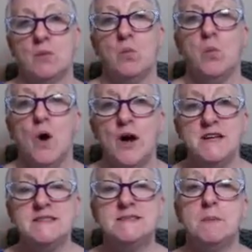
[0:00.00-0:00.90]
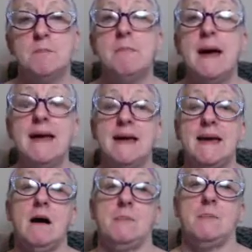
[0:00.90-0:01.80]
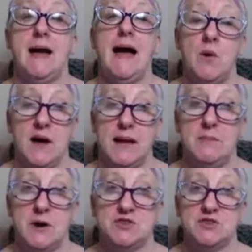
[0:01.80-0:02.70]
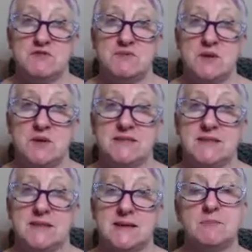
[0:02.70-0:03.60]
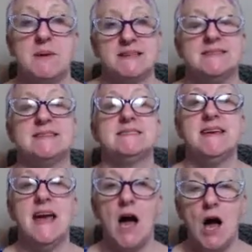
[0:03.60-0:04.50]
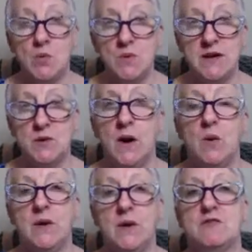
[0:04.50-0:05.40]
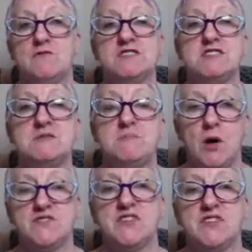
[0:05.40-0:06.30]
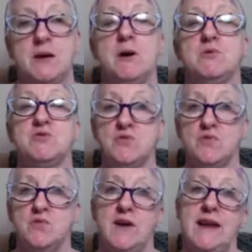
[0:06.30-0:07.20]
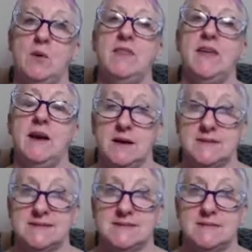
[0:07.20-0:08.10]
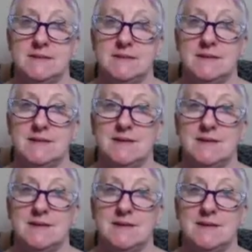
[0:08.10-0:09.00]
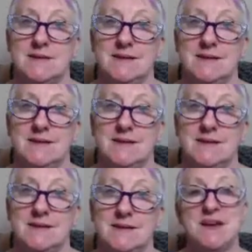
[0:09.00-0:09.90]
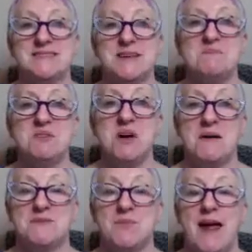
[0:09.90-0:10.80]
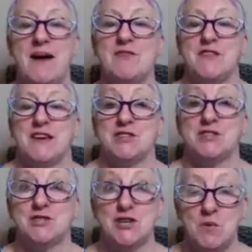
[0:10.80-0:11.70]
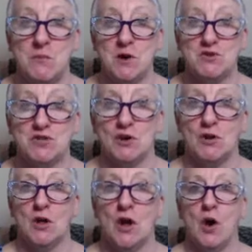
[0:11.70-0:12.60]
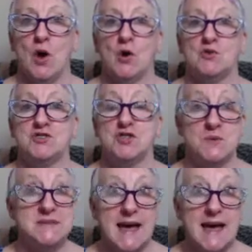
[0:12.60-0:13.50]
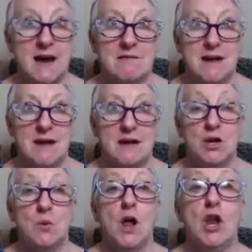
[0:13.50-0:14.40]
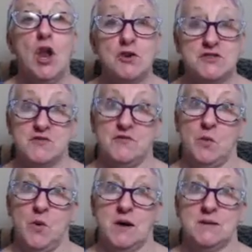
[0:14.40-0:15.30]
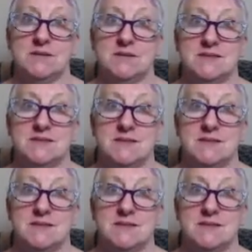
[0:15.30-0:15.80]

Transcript: Words make up our emotional response to things because it is the only way we can respond to the emotional feeling within us. And it's why sometimes when everything is so emotional or so scary, you are lost for words.